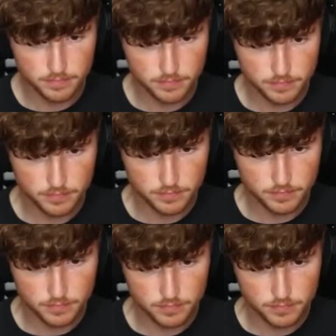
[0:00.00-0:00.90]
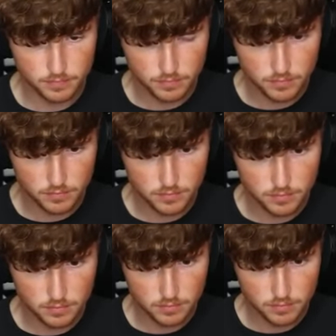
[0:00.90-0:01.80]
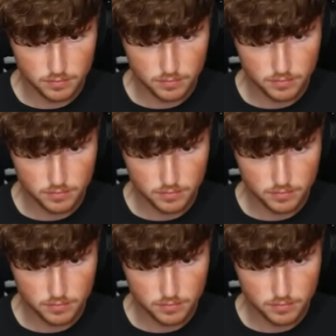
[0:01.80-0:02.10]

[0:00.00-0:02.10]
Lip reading: No one is speaking in this clip.